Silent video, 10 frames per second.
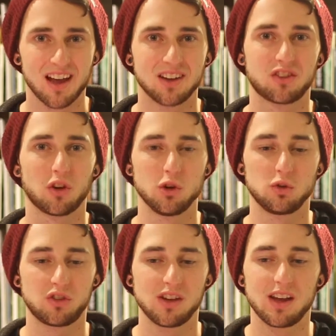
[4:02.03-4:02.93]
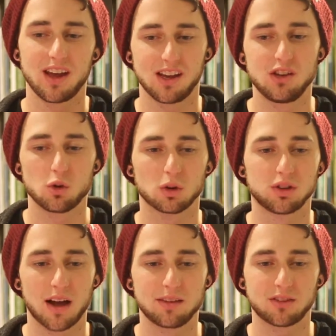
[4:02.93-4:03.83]
And so you see, in your
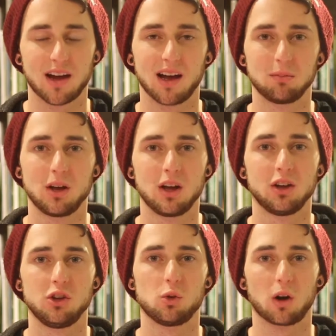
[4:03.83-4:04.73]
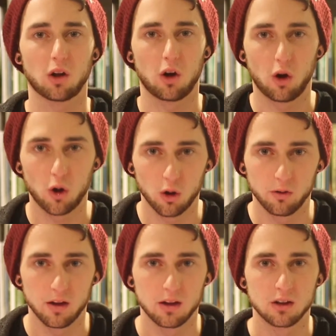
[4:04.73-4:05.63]
lifetime, you are
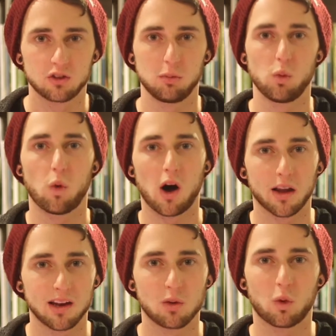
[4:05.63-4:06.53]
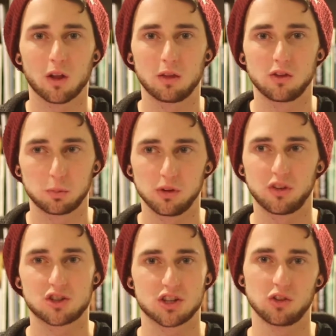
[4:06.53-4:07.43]
called to be walking in one of these
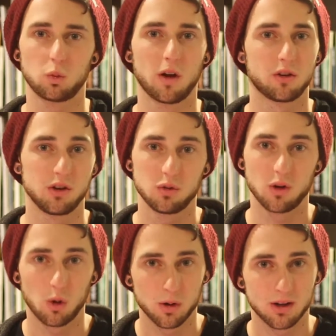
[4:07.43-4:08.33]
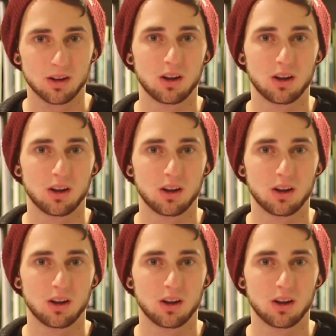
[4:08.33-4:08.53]
positions, whether you know it